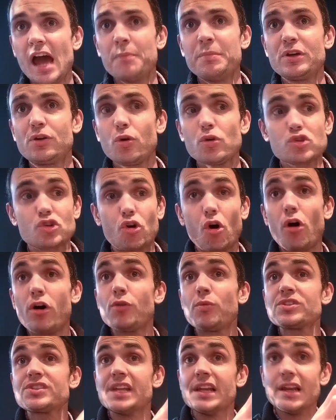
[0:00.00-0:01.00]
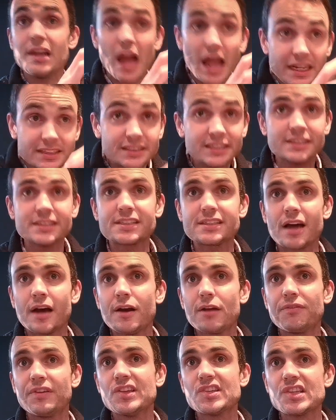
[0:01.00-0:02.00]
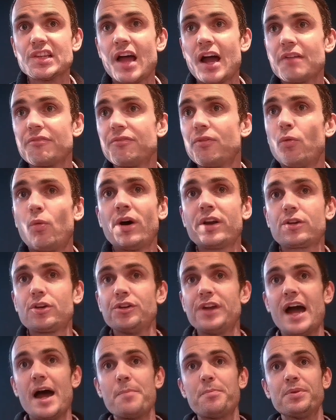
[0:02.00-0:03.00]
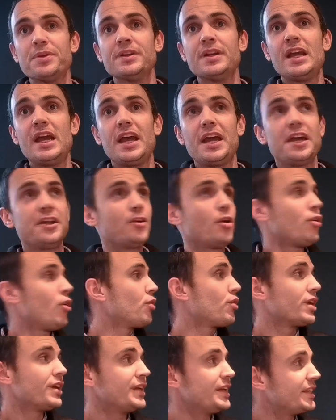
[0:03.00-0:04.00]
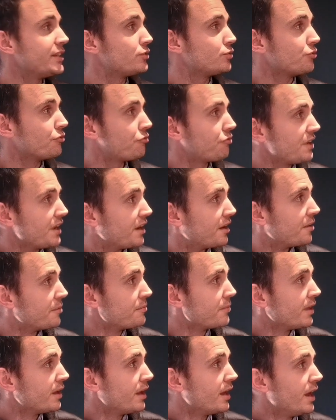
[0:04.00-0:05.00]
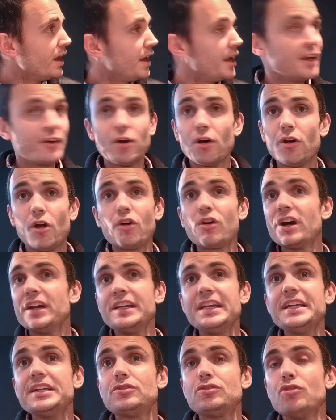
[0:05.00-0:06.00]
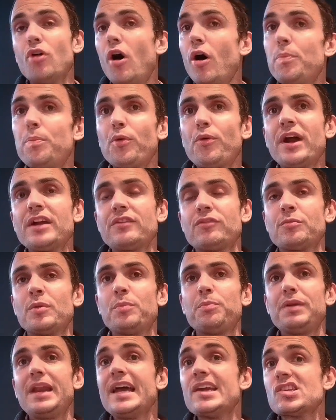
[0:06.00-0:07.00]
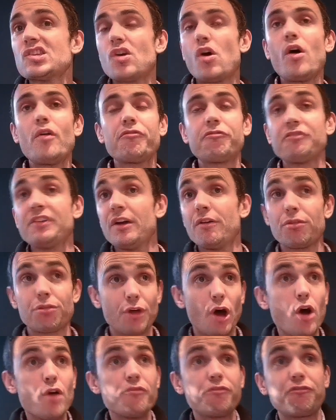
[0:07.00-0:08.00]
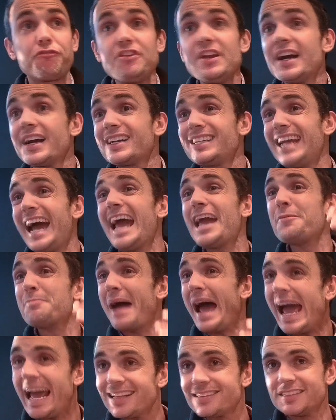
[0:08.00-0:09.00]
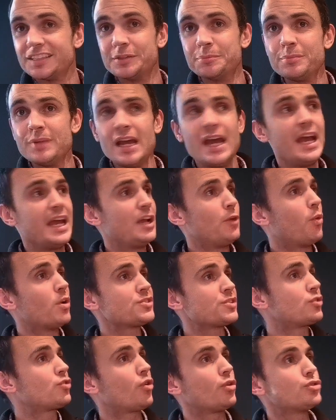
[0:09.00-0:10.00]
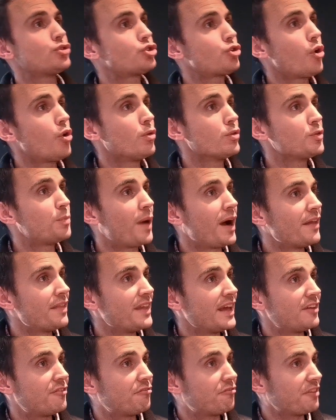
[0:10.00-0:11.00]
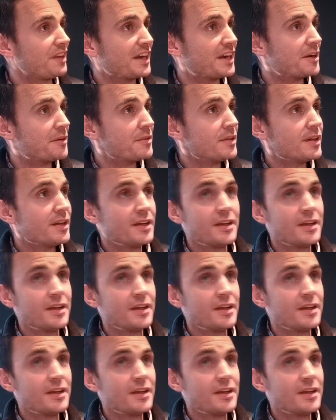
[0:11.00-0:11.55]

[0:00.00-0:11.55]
And because God was the light inside of his life, what could happen? He no longer needed to fear. He no longer needed to operate from a place of fear. Though fear came at him, he wasn't controlled by that fear,